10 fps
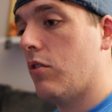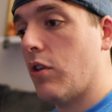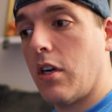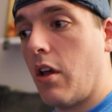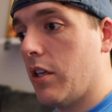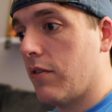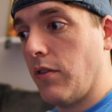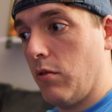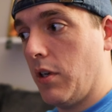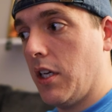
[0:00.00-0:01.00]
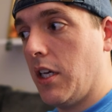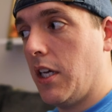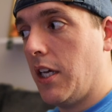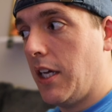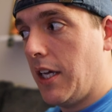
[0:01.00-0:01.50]
drink all this fluid,
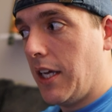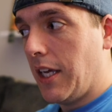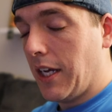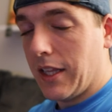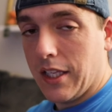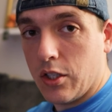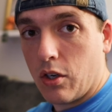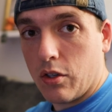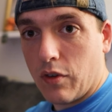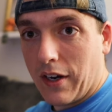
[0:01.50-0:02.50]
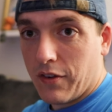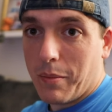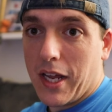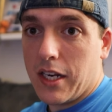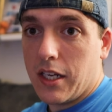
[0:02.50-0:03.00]
and get these girls ready for
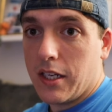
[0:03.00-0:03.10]
bed.